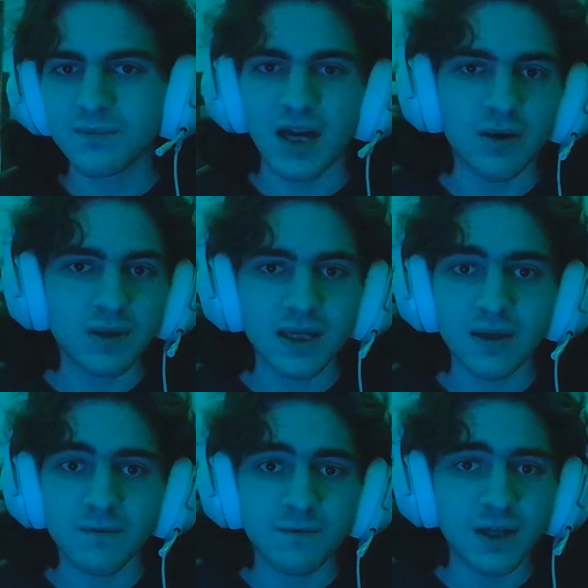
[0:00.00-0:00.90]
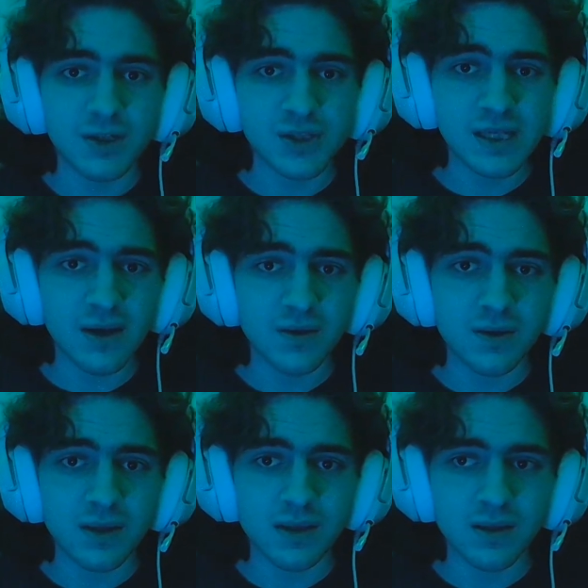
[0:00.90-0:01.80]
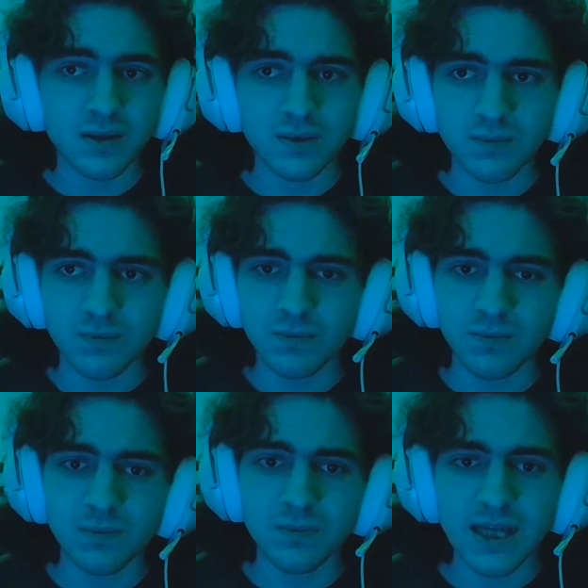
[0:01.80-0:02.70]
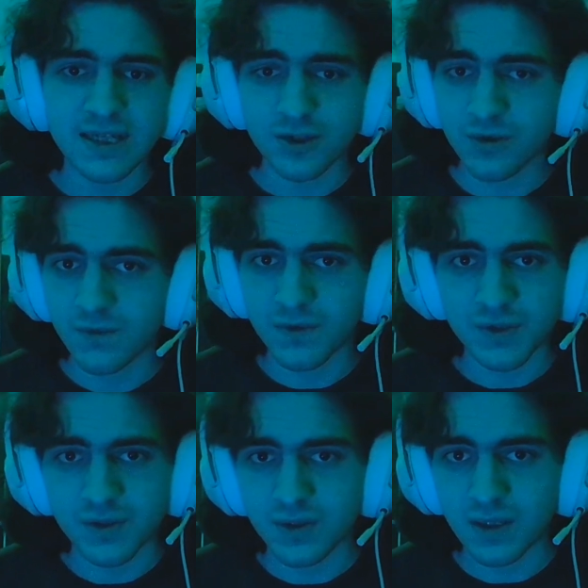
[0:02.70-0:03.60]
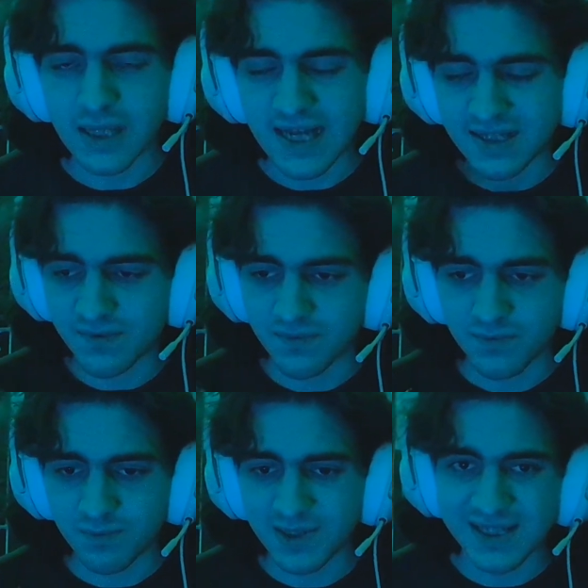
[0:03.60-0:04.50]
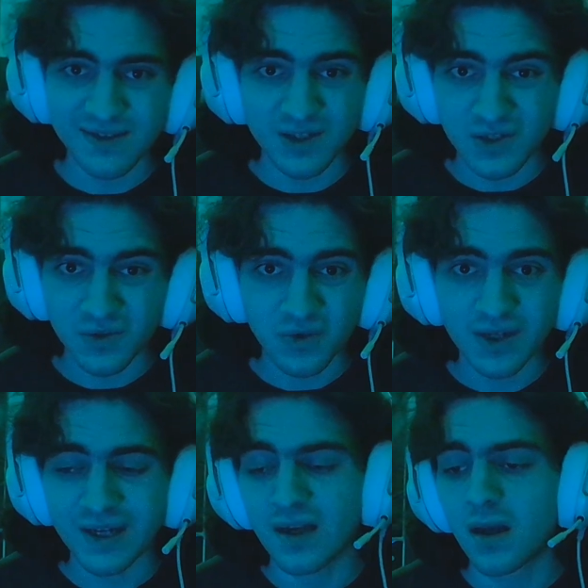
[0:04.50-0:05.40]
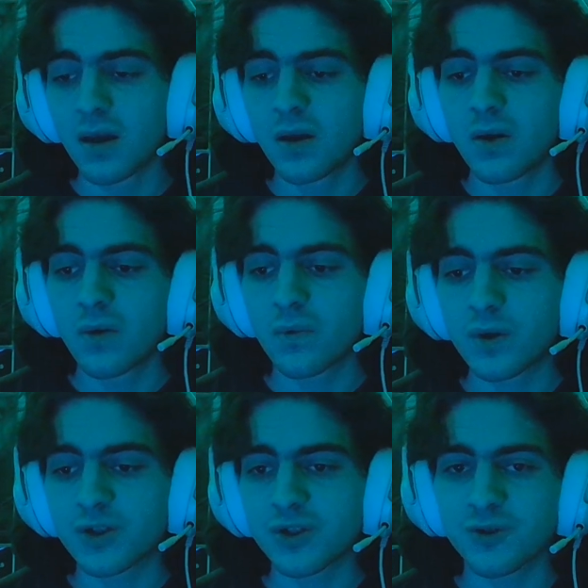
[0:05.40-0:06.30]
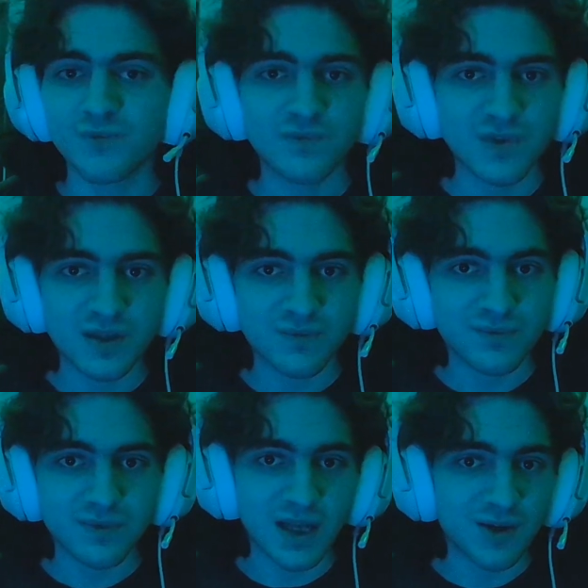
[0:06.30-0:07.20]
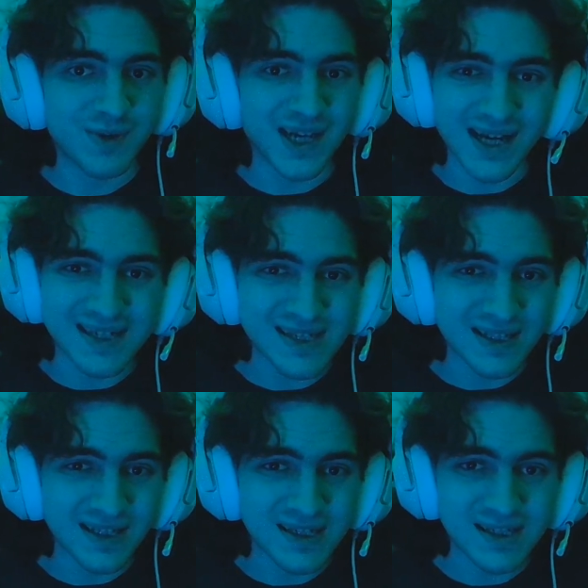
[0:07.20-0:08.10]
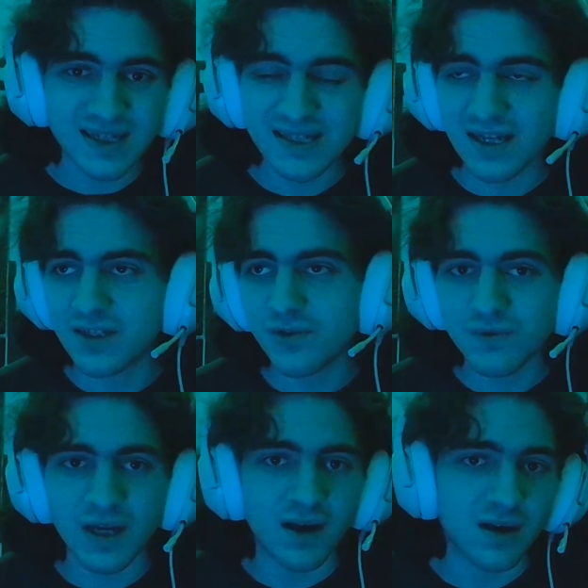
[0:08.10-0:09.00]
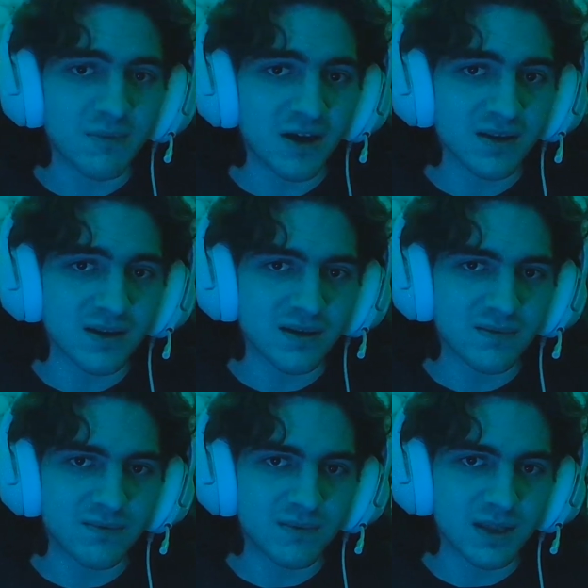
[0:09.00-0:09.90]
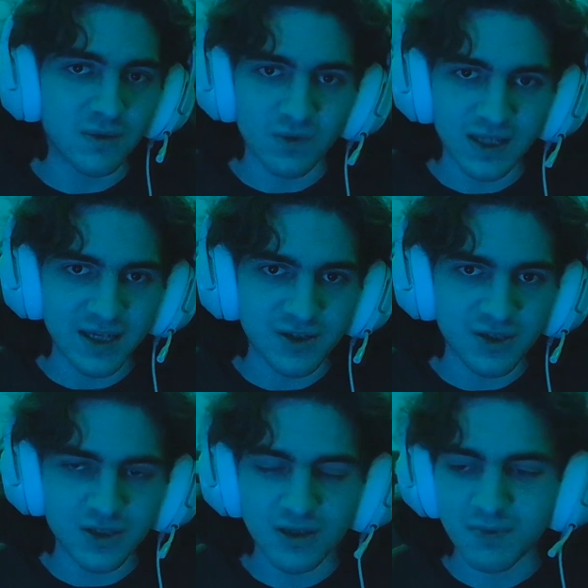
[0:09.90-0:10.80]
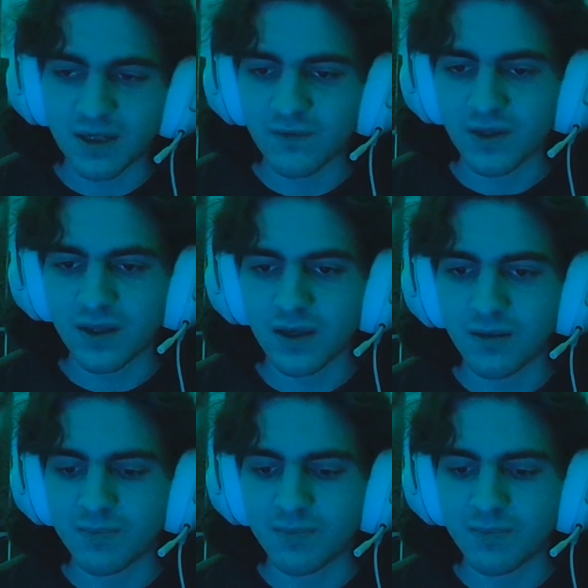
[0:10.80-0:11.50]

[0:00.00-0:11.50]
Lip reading: Apparently, it fleshes out the last bits of the story, which that'll be nice at least, because I do care about the relationship and everything.